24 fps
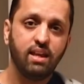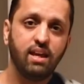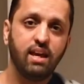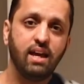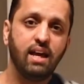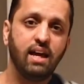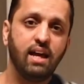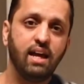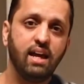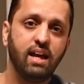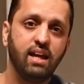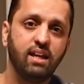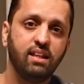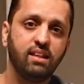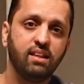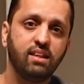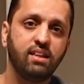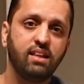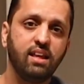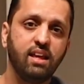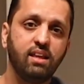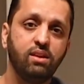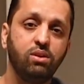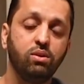and
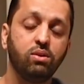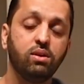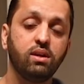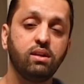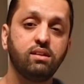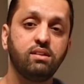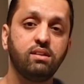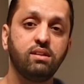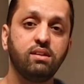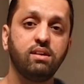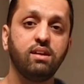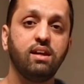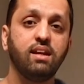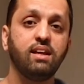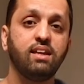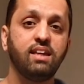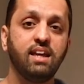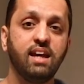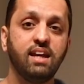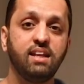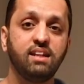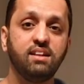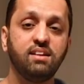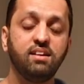then you're going to
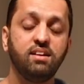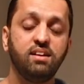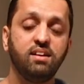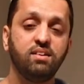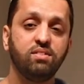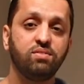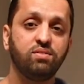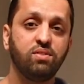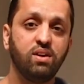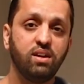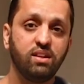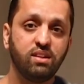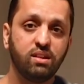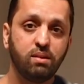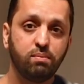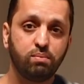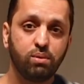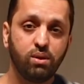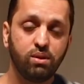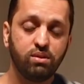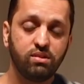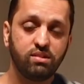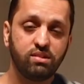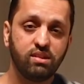again run the
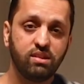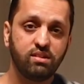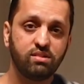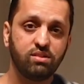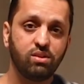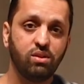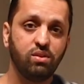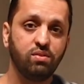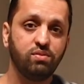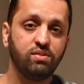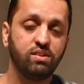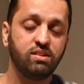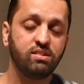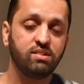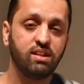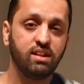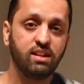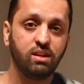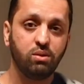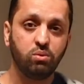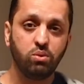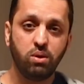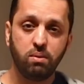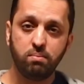process of
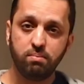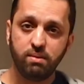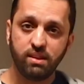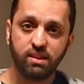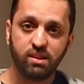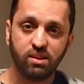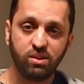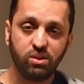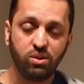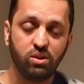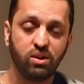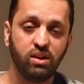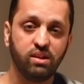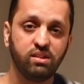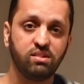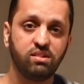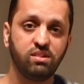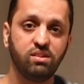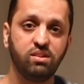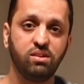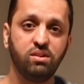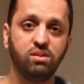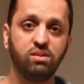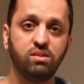deciding what method you're going to
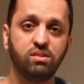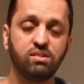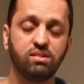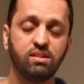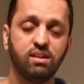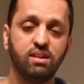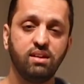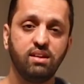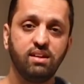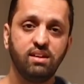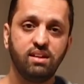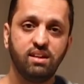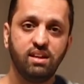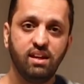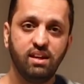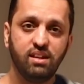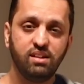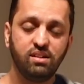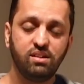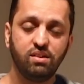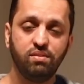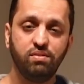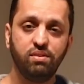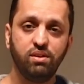use,
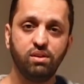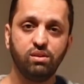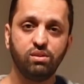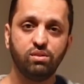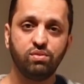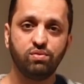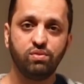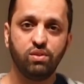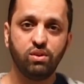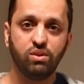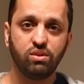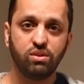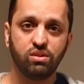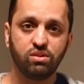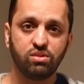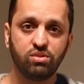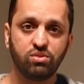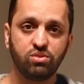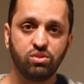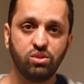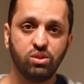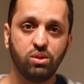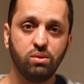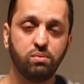interviews, focus
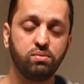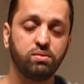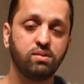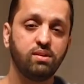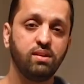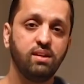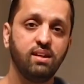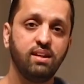groups,